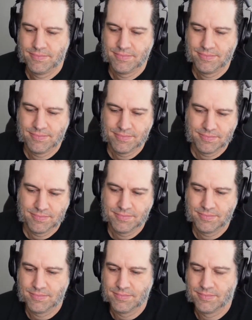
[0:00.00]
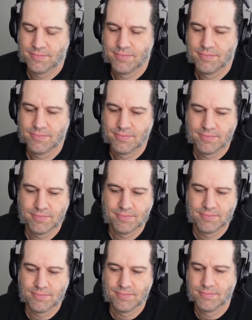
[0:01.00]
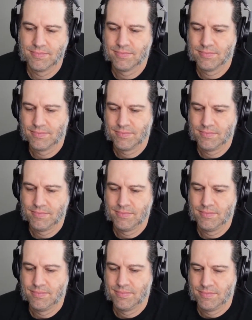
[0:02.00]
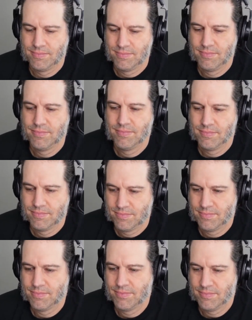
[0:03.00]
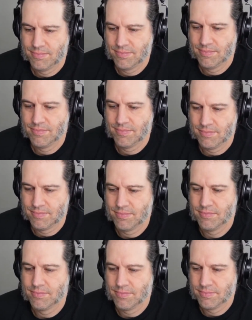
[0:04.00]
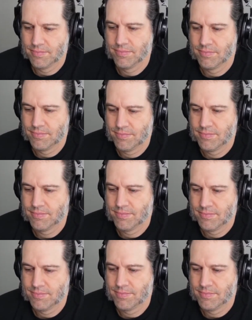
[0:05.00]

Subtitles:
The person shown says nothing.